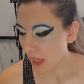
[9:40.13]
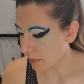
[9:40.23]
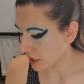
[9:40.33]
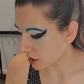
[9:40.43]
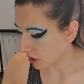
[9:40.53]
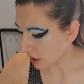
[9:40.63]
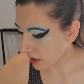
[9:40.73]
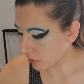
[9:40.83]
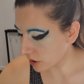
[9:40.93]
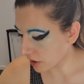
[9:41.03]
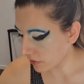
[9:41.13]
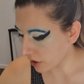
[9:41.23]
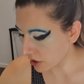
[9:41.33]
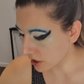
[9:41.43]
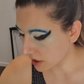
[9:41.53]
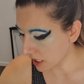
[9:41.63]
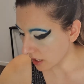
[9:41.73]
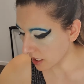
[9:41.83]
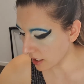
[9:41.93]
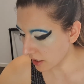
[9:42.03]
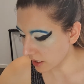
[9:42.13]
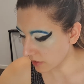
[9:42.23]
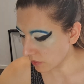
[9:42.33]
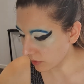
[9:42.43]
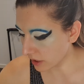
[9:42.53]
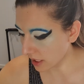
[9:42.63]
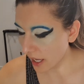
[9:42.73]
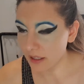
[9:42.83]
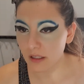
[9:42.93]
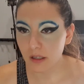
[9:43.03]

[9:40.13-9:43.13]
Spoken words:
I'm going to go in with the Virgin colour, in with that